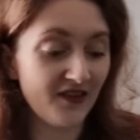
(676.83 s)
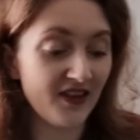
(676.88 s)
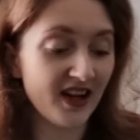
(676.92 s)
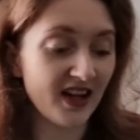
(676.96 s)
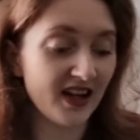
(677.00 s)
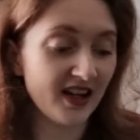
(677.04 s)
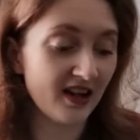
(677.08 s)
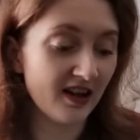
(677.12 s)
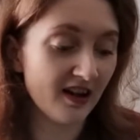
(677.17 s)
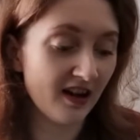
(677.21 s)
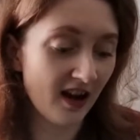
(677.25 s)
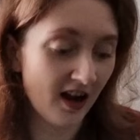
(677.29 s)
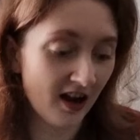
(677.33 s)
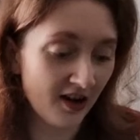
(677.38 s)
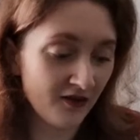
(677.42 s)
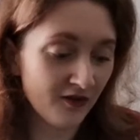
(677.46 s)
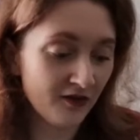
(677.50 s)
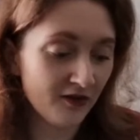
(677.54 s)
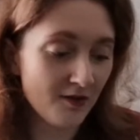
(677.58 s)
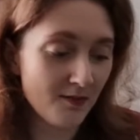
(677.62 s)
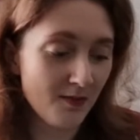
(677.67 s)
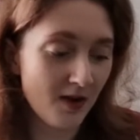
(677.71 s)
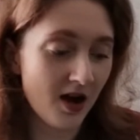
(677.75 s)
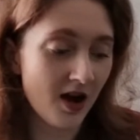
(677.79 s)
living in an
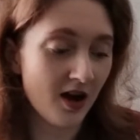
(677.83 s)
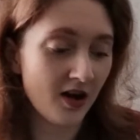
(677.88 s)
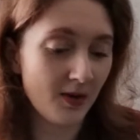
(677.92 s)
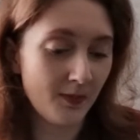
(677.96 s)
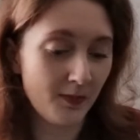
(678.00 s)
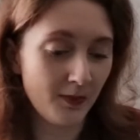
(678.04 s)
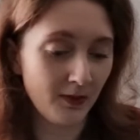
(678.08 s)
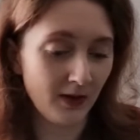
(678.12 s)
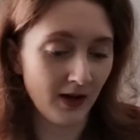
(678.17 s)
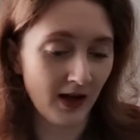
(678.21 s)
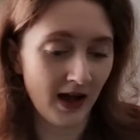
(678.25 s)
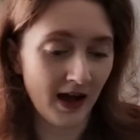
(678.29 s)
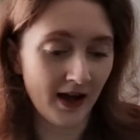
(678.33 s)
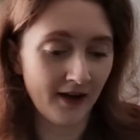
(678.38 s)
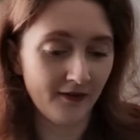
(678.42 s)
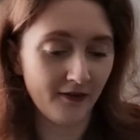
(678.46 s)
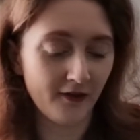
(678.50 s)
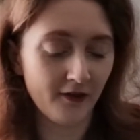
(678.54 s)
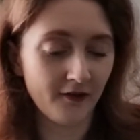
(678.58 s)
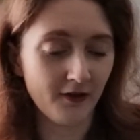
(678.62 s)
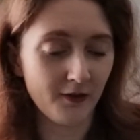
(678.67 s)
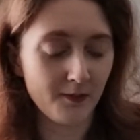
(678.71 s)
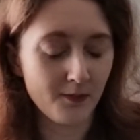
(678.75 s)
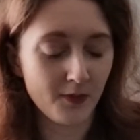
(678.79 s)
unremarkable
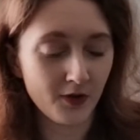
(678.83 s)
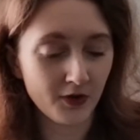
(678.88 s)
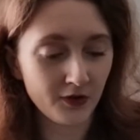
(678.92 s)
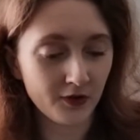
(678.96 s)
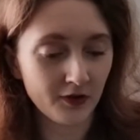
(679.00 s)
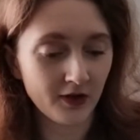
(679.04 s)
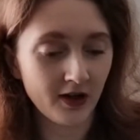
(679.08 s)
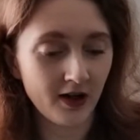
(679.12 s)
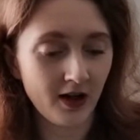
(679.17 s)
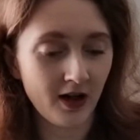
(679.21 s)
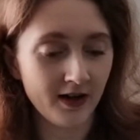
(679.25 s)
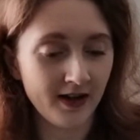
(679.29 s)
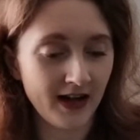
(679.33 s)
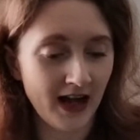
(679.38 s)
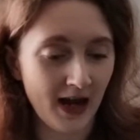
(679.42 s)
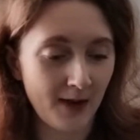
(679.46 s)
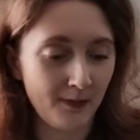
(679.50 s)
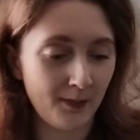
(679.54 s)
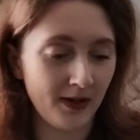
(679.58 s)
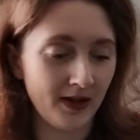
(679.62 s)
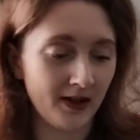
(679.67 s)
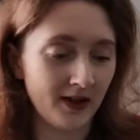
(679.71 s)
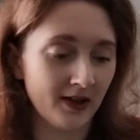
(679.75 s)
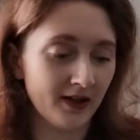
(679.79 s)
life of a moderate
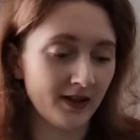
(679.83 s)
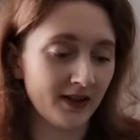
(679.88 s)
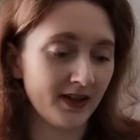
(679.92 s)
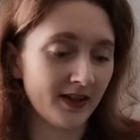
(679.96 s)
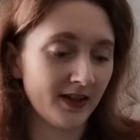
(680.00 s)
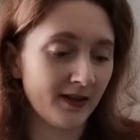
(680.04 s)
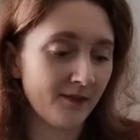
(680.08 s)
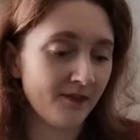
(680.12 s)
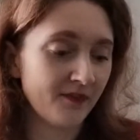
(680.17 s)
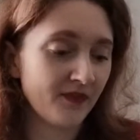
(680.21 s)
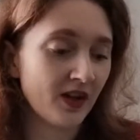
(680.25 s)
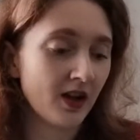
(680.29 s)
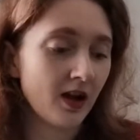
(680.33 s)
unhappiness